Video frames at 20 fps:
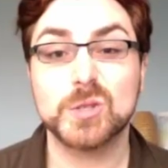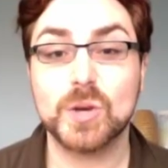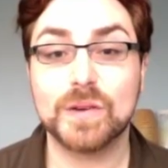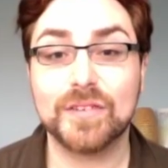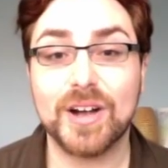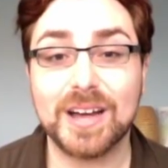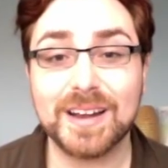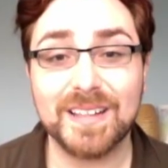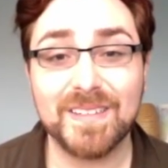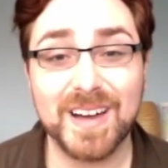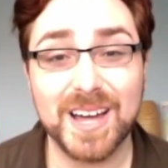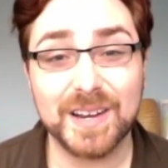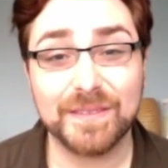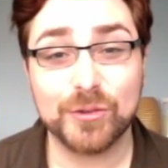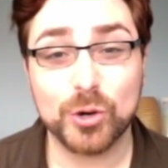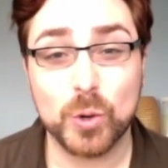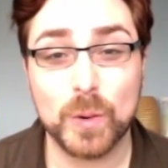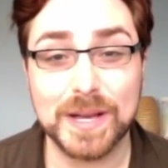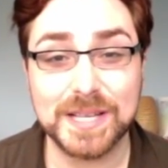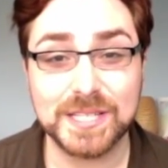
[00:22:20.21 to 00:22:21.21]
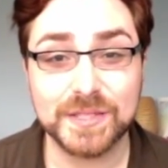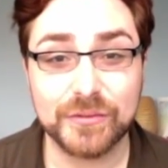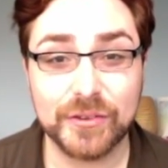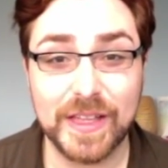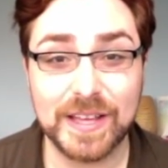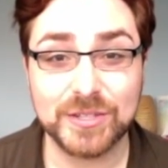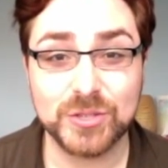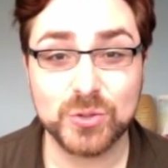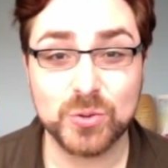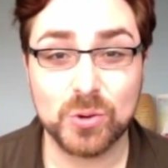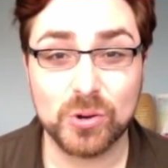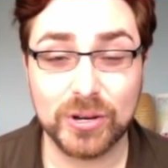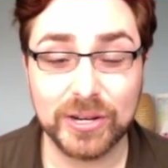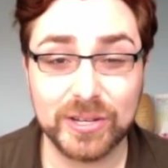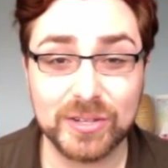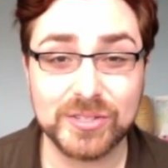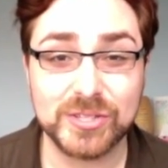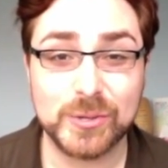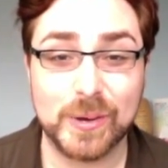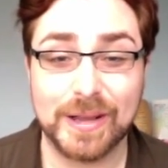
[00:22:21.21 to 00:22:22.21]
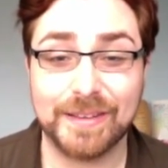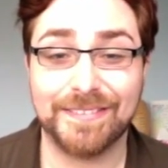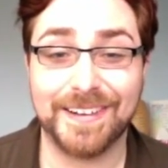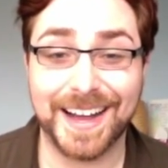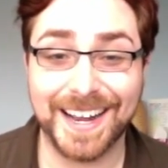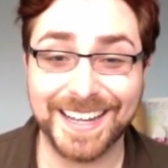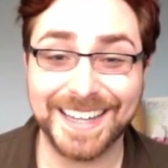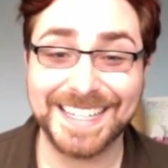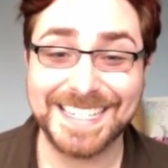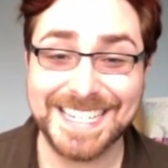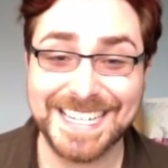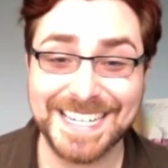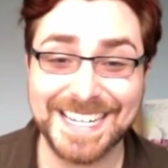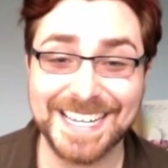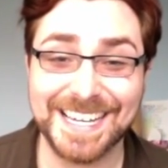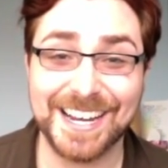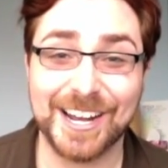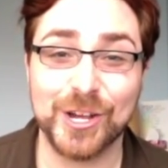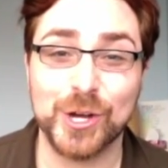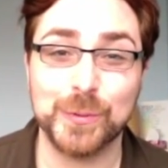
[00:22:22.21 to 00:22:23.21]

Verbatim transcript: So I've gotten a lot of requests for that tutorial, so I finally did it.